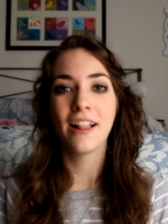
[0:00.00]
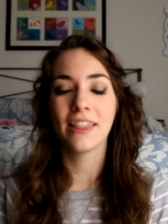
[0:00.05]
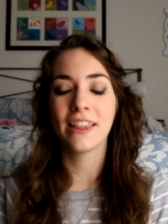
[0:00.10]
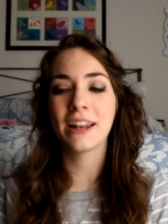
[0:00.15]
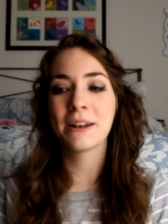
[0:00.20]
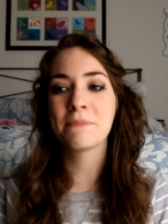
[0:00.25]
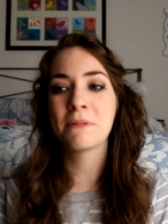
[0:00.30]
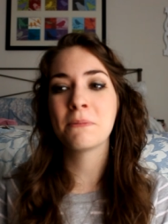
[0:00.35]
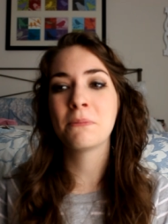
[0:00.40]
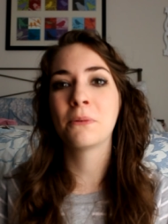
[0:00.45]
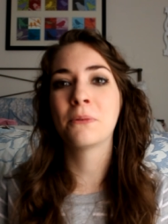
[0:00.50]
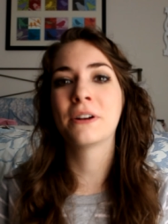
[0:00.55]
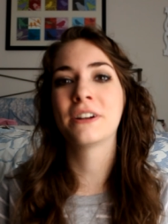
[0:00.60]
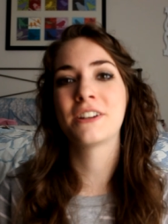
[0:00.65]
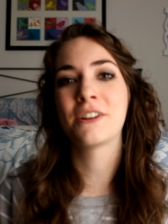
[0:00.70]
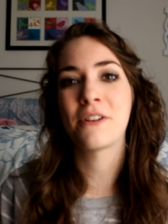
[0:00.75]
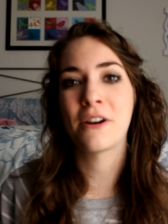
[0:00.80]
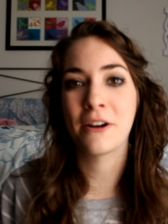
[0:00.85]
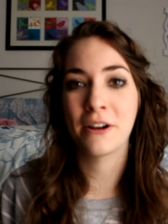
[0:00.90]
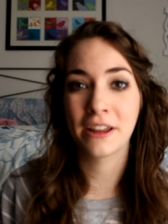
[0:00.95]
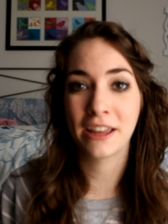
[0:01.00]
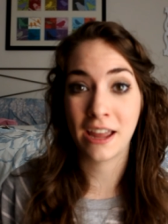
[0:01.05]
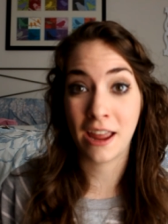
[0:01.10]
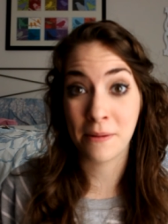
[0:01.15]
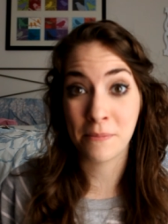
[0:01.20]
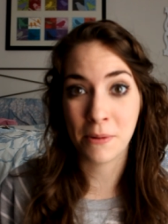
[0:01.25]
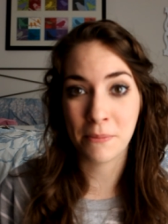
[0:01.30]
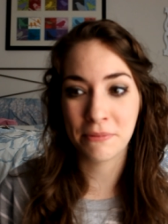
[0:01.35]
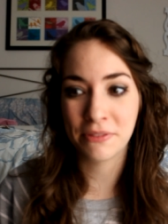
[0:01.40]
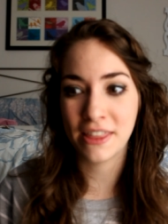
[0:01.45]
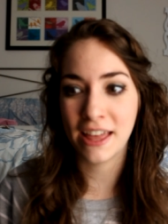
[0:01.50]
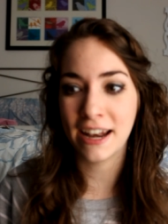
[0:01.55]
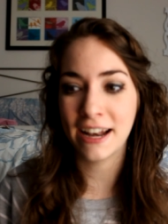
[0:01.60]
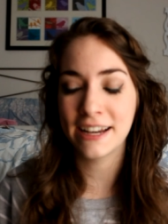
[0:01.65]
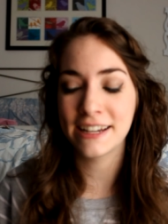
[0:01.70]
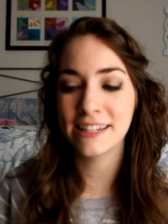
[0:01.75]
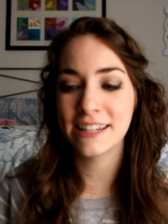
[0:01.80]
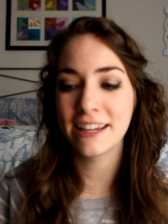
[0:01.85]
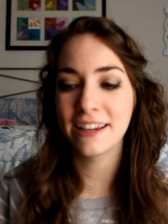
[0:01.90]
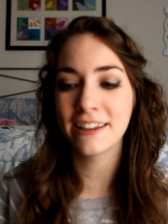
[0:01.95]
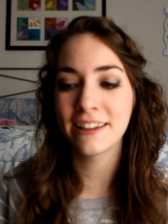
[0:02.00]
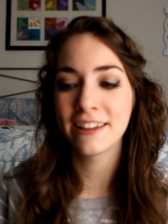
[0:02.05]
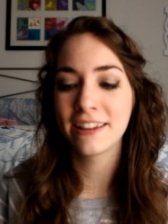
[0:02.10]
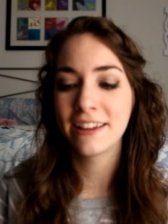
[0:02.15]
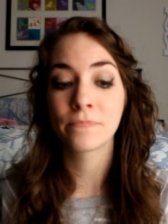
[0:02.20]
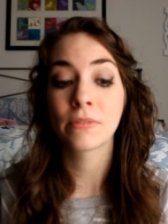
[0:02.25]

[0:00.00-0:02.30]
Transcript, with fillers: A lot of people want to know how I came up with that idea